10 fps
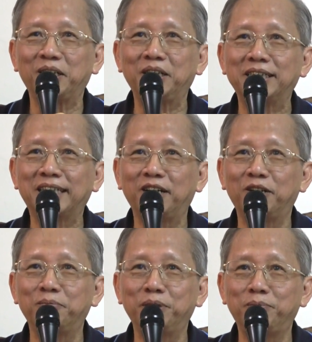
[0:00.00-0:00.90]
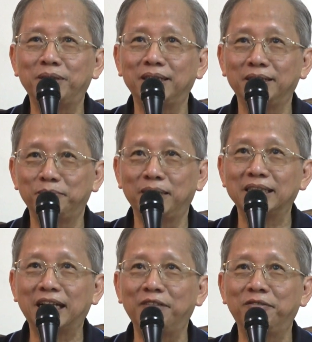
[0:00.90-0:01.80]
This type of people
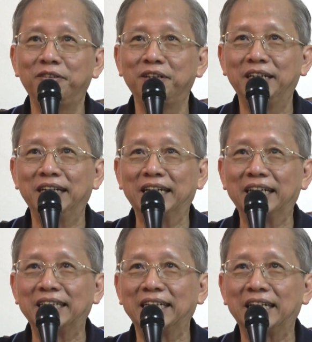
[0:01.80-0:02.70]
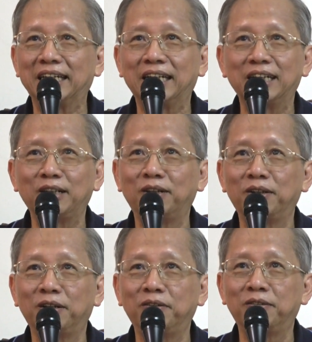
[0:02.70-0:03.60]
must have a
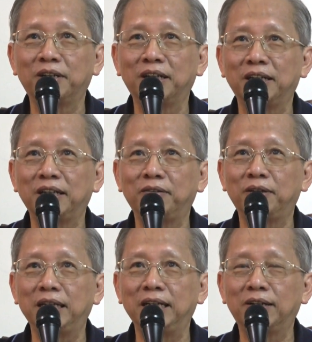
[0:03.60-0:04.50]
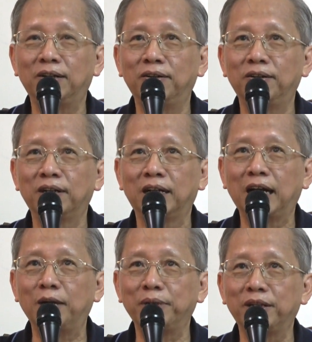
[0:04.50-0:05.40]
lot of what they call
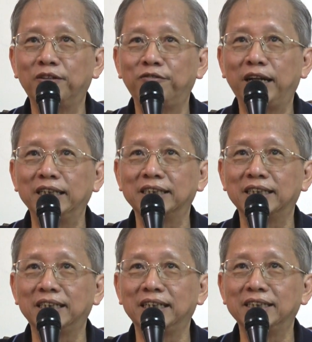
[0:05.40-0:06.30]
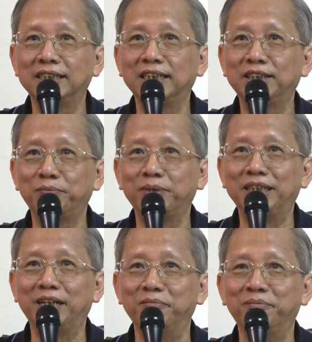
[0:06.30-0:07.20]
karmic offense against the triple
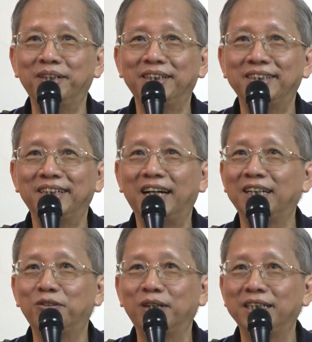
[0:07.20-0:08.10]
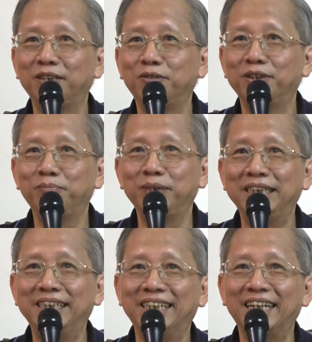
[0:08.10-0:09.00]
gem. Otherwise they wouldn't be
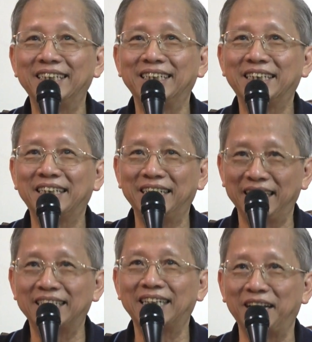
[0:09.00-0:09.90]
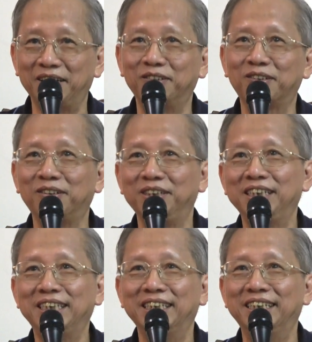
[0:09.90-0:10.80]
in that type of
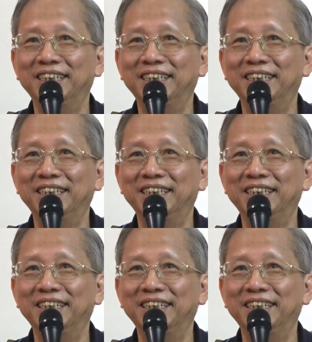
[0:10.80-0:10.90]
condition.